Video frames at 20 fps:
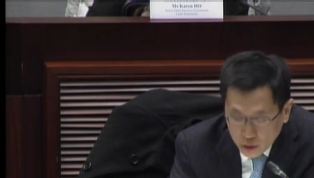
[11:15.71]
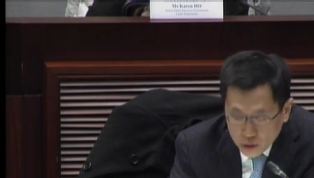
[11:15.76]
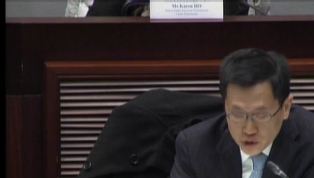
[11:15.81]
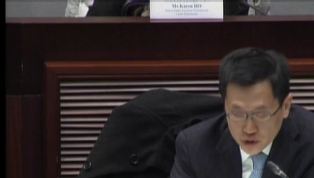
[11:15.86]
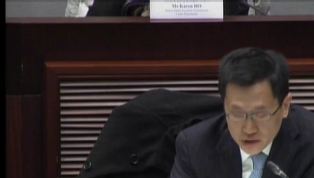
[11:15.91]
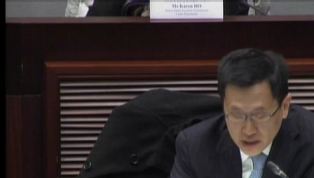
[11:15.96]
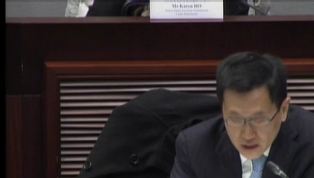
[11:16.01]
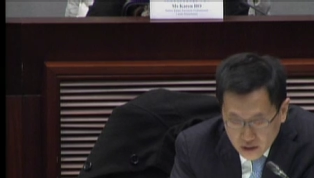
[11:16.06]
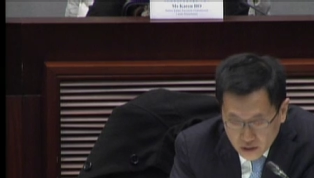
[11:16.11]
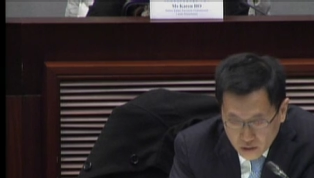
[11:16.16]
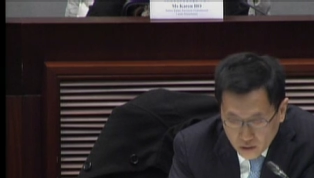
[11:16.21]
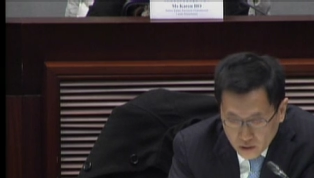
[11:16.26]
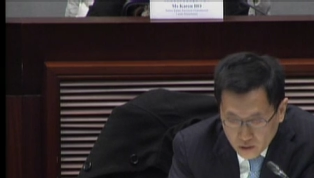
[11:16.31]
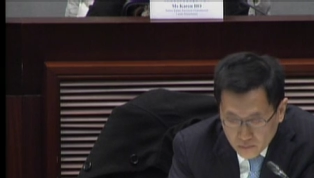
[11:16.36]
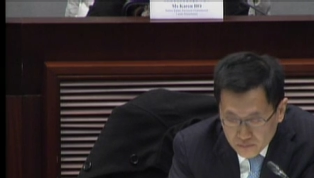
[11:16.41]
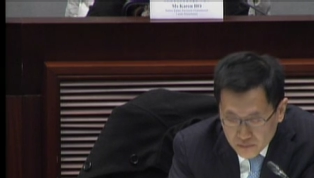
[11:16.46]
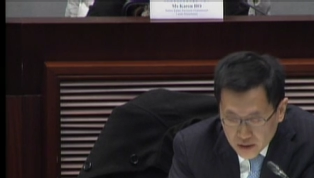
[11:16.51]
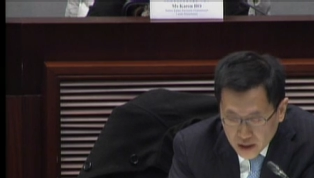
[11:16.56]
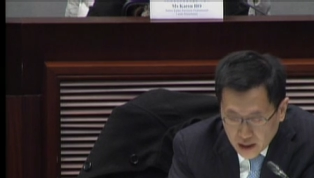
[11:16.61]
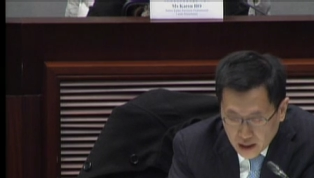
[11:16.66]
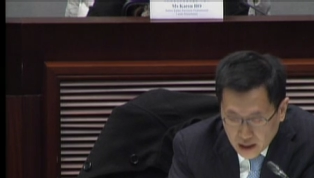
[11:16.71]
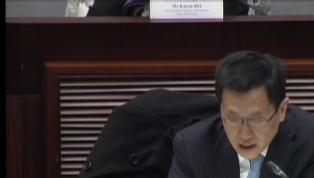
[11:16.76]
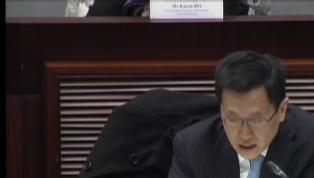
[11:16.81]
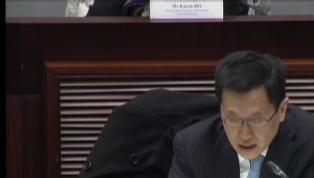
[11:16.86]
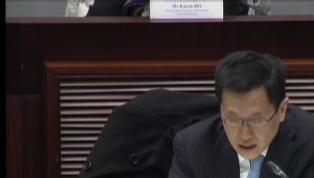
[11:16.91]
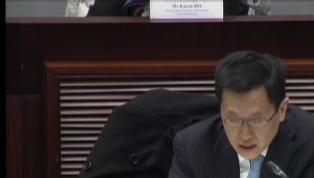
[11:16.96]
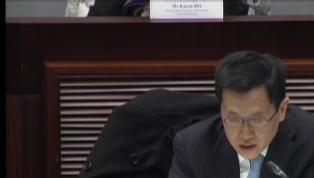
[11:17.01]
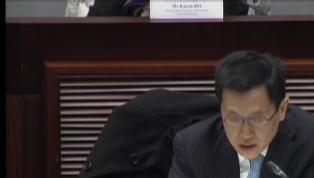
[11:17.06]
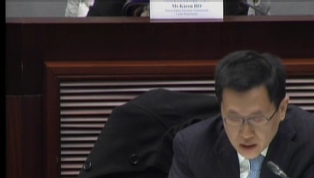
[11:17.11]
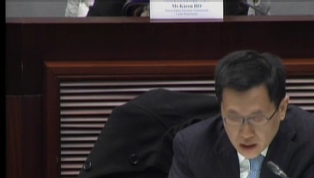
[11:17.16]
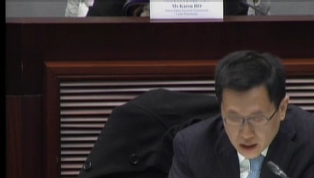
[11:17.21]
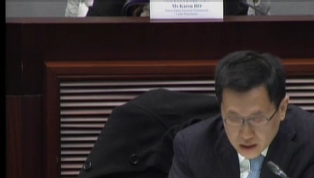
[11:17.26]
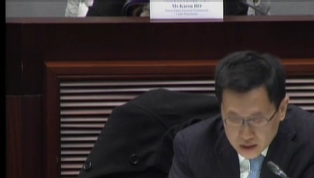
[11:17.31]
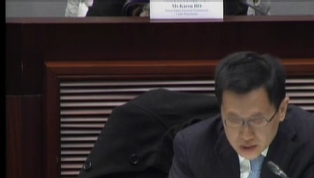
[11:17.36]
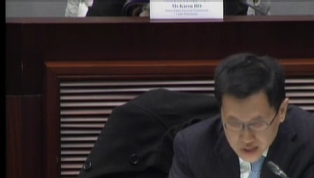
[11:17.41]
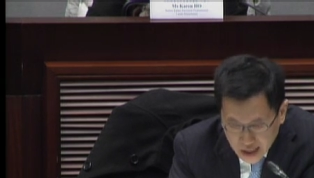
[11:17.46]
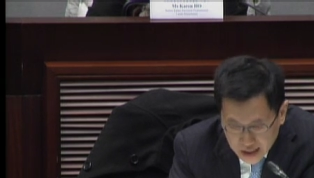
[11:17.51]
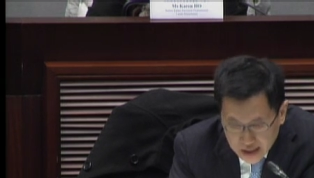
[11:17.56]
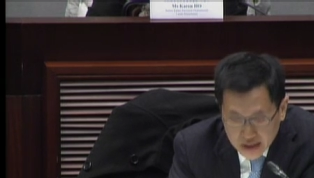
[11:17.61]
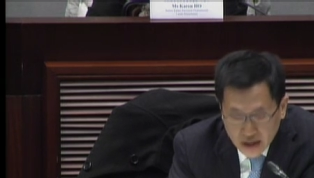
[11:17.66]
the land the Land
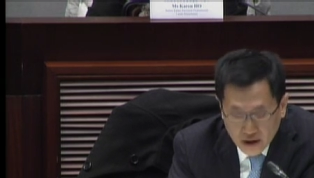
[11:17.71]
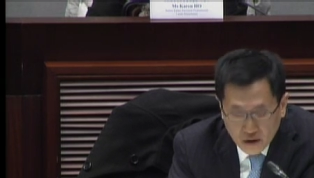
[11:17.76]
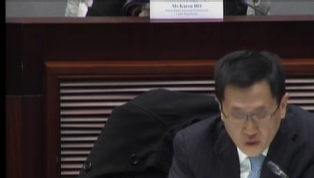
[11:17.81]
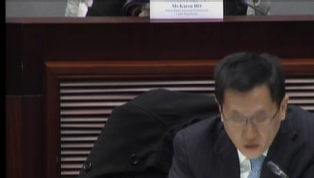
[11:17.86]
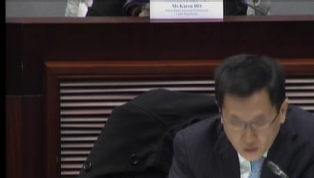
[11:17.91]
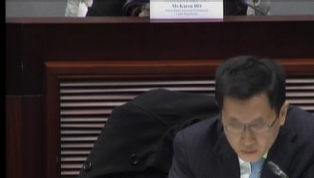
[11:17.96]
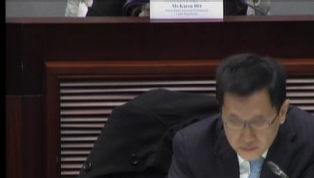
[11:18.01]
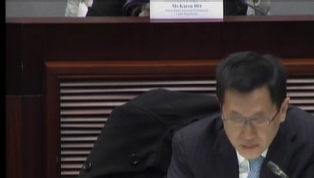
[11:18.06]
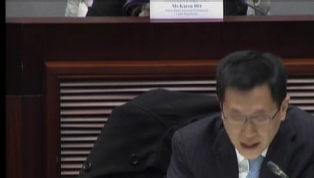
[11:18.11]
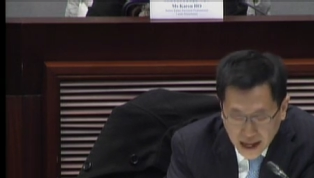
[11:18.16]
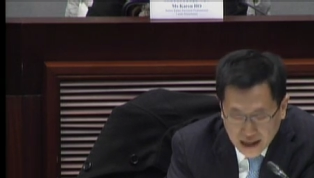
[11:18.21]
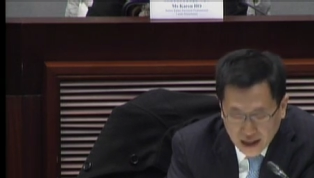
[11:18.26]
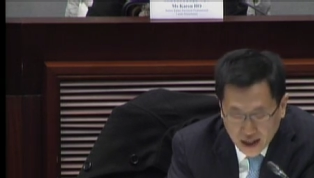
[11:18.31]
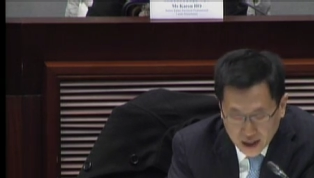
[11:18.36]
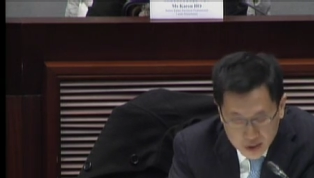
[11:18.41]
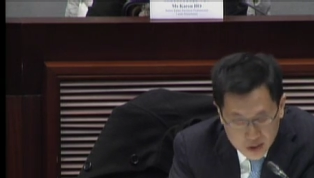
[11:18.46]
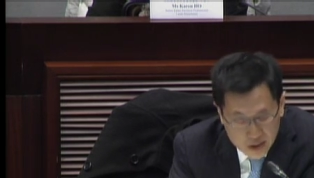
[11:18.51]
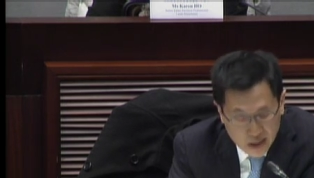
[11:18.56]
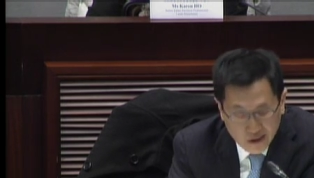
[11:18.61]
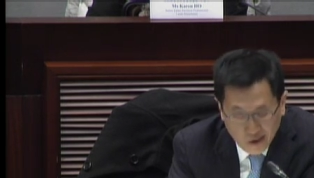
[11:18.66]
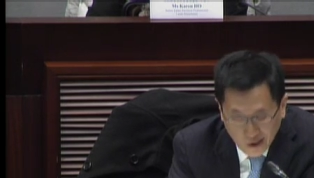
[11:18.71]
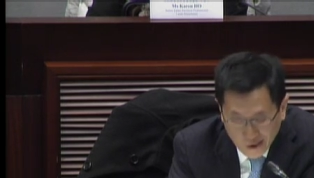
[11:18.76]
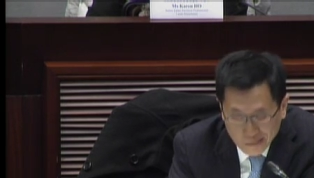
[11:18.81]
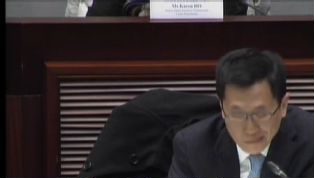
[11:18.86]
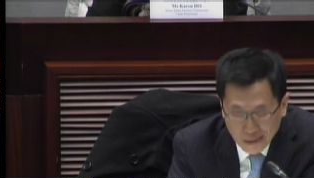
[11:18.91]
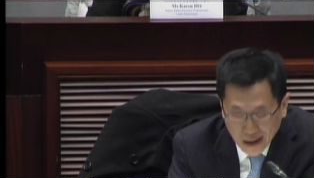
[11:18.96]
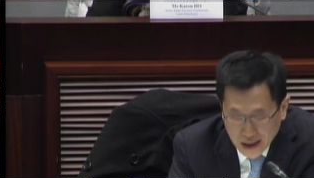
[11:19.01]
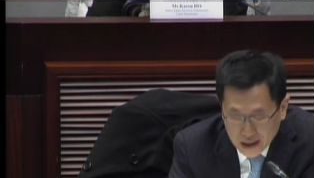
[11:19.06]
Lands Department will